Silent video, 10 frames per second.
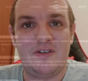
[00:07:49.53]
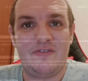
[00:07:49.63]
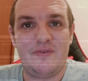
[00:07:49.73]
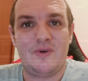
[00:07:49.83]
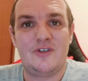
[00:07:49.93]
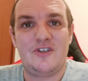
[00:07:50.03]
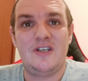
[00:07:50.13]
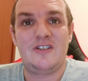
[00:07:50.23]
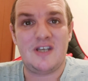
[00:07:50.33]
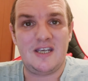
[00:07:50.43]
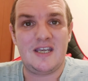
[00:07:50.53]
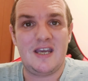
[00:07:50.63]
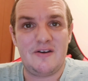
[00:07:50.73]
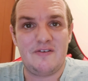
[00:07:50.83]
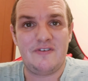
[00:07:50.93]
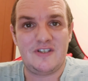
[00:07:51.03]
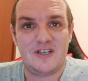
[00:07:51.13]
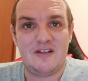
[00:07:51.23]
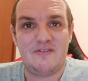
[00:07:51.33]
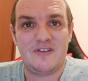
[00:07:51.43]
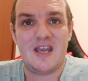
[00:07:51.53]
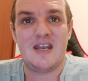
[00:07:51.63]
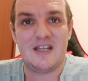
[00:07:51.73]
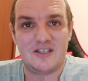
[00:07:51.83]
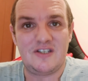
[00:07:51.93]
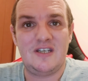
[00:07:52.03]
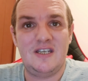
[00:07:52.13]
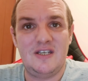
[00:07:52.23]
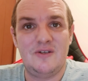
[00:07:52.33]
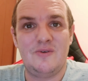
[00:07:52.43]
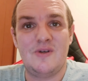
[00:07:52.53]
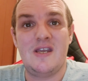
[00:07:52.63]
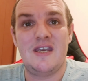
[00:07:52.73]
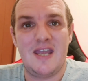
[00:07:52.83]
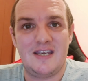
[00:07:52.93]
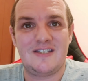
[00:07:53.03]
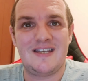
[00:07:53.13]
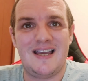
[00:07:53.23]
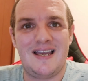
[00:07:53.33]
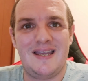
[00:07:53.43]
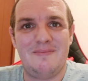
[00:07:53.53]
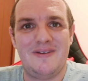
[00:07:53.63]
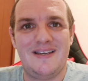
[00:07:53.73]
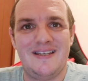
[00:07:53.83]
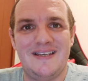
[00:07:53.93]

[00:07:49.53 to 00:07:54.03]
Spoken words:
much for watching. Take care of yourselves, and I'll see you next time.